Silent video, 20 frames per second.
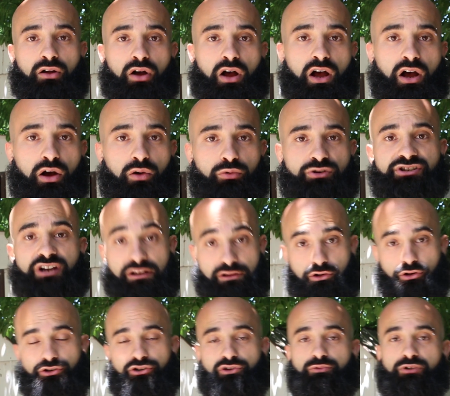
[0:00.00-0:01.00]
which I
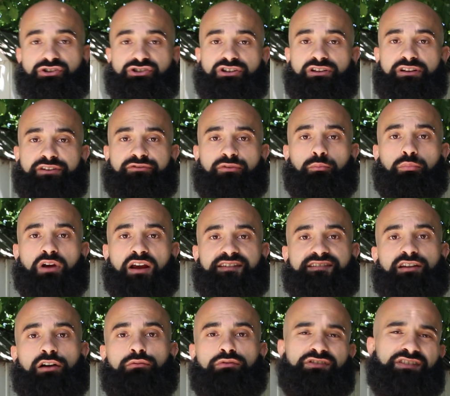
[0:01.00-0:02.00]
learned originally from
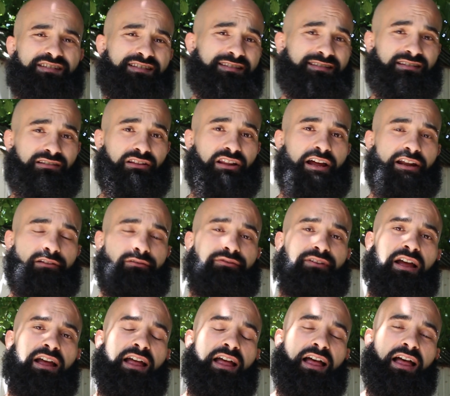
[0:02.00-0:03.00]
Bryce Delbridge. This is a lot of
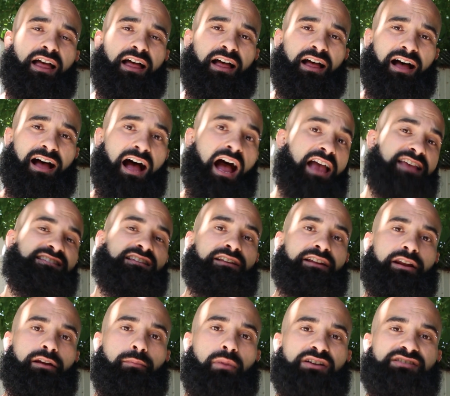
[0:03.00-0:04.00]

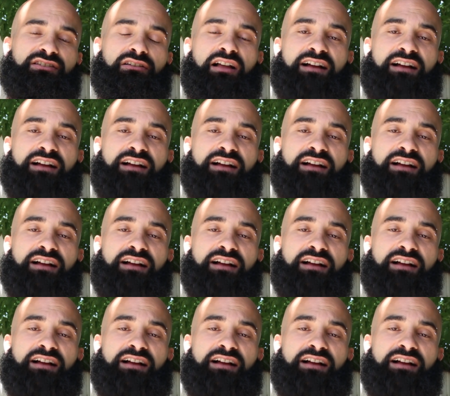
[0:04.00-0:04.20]
isolated muscle